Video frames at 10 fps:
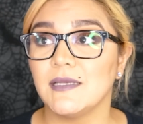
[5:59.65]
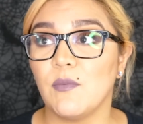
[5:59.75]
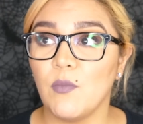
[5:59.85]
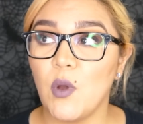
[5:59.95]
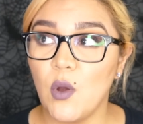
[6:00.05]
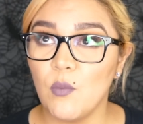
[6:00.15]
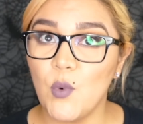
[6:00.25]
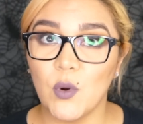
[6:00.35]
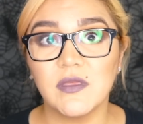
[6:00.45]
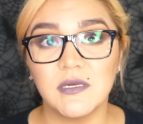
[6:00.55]
It
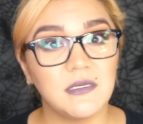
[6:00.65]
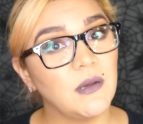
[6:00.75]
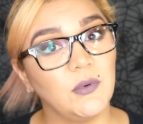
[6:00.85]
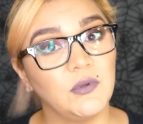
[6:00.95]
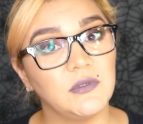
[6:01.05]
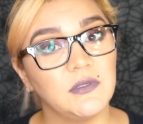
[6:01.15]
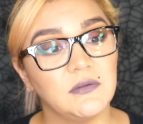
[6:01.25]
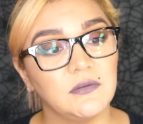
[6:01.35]
more than doubled.